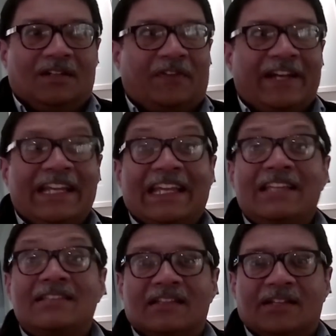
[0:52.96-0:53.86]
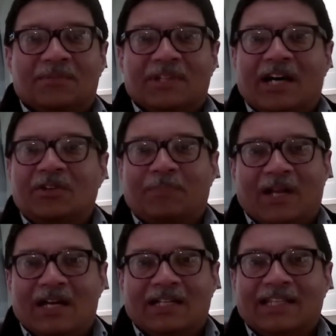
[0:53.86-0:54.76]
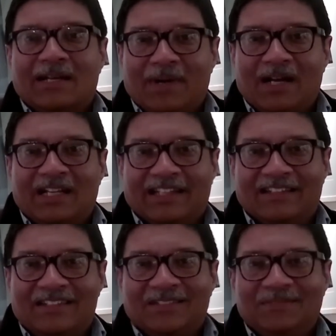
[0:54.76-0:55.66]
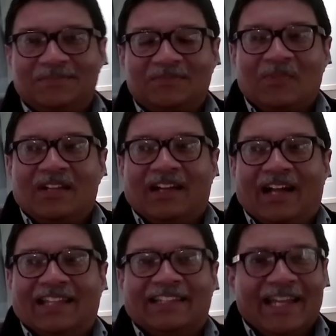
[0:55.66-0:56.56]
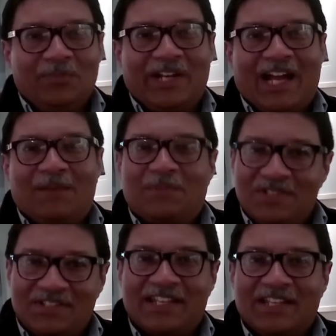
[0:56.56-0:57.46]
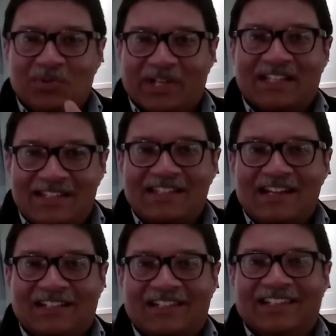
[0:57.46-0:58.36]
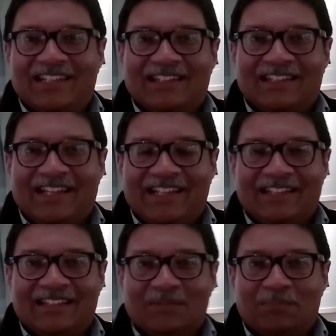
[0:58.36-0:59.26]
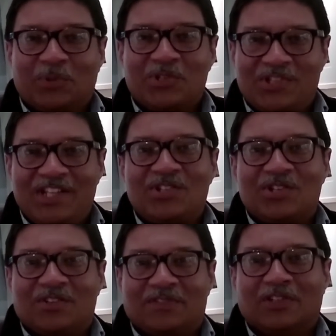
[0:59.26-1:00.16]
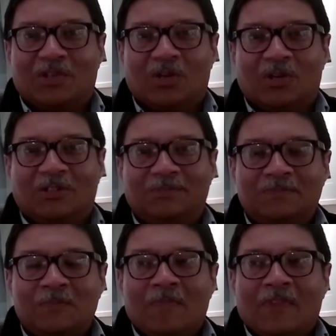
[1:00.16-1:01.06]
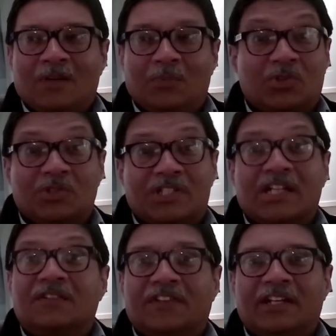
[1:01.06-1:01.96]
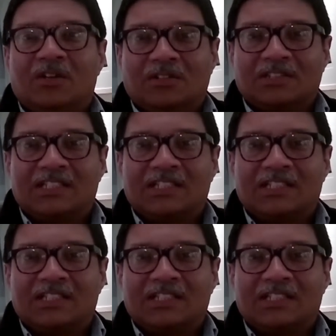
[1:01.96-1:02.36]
very easily without applying their mind. And then what happens is then you get stuck in the procedure of the law, which could take a very long